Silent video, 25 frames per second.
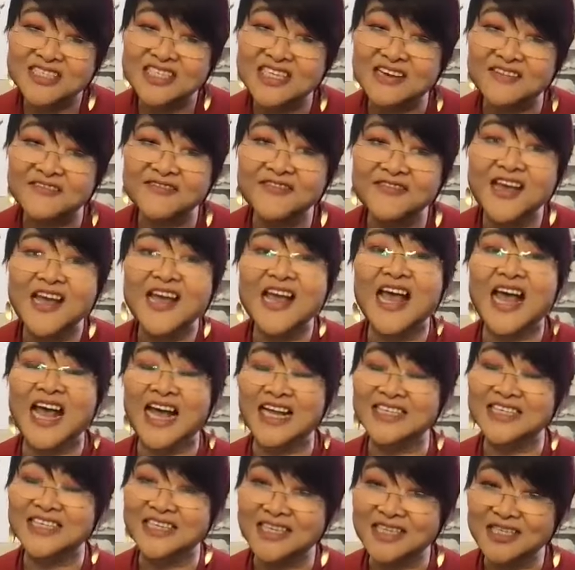deaf
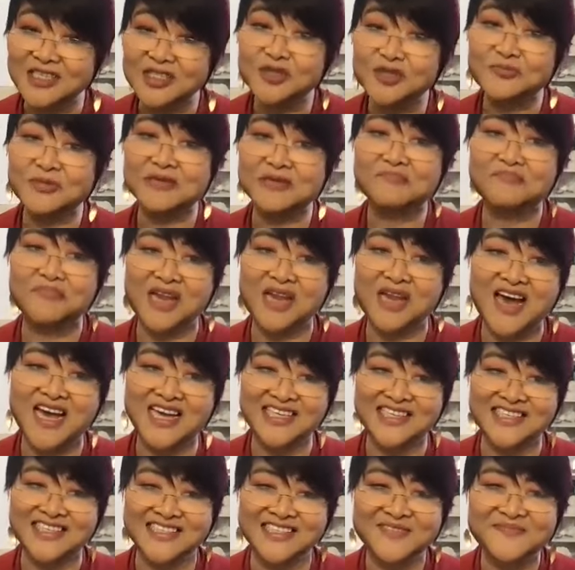and a little bit
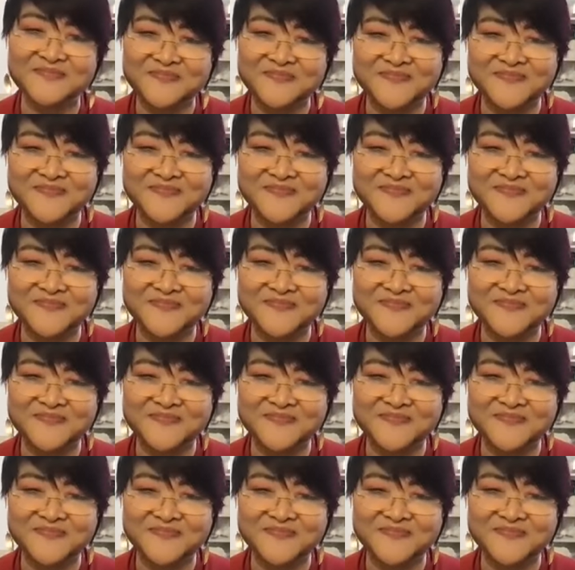blind.